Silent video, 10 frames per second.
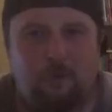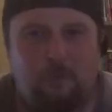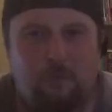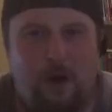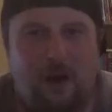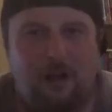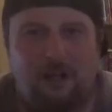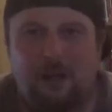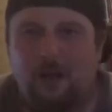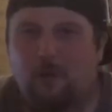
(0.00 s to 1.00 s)

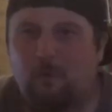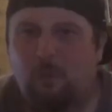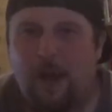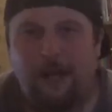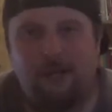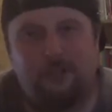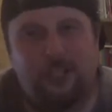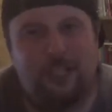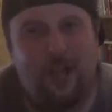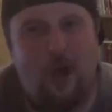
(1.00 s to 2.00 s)
where does
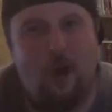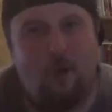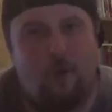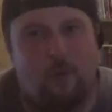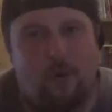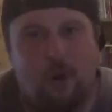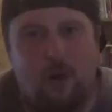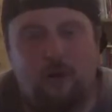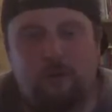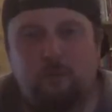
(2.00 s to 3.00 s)
she go?
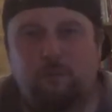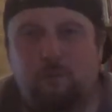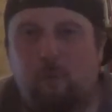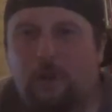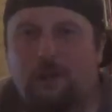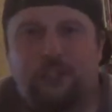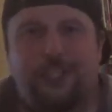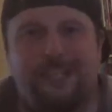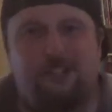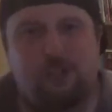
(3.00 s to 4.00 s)
What does
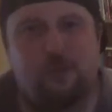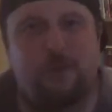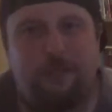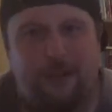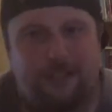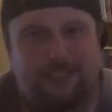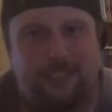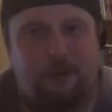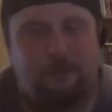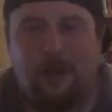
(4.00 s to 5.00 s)
she do with
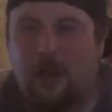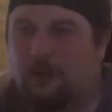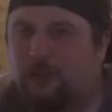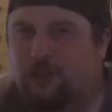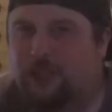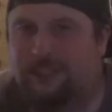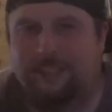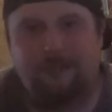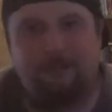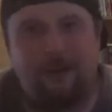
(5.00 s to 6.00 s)
herself? Does she
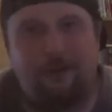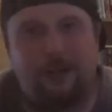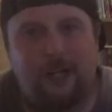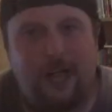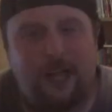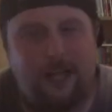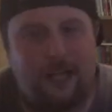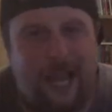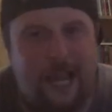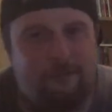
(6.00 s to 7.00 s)
sit around in a
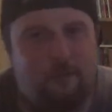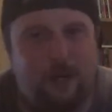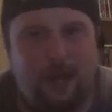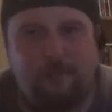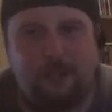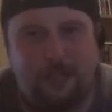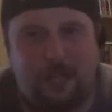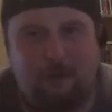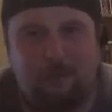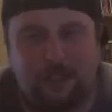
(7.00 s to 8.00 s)
cave all day with
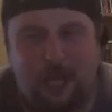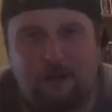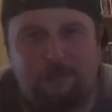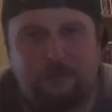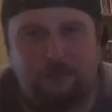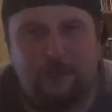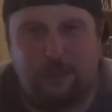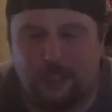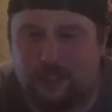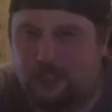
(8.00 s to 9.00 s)
a coven of
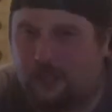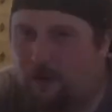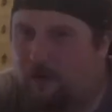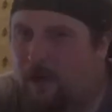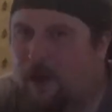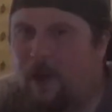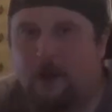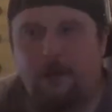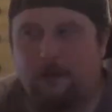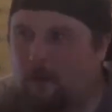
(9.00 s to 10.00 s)
witches, you know?
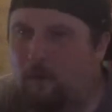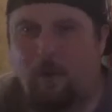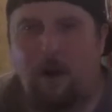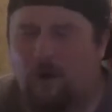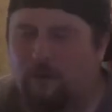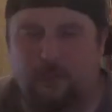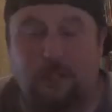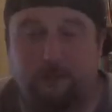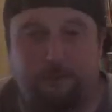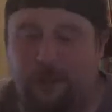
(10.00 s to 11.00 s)
All of a
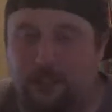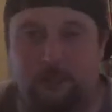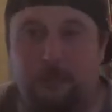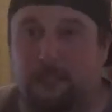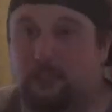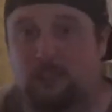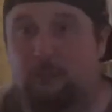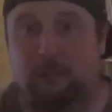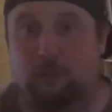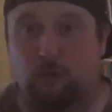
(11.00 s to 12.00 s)
sudden I'm flashing back to
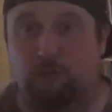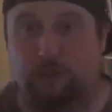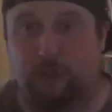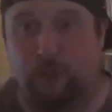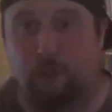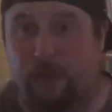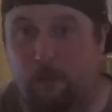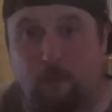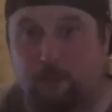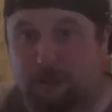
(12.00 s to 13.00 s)
Son of the Sorcerer 2, where you
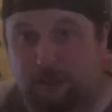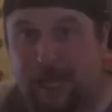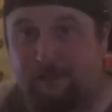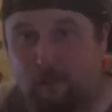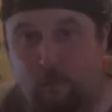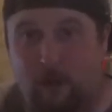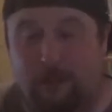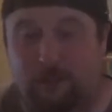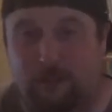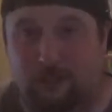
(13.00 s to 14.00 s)
wander into a cave and
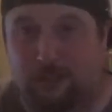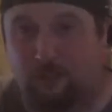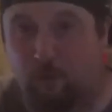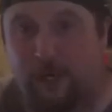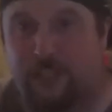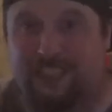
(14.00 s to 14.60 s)
one witch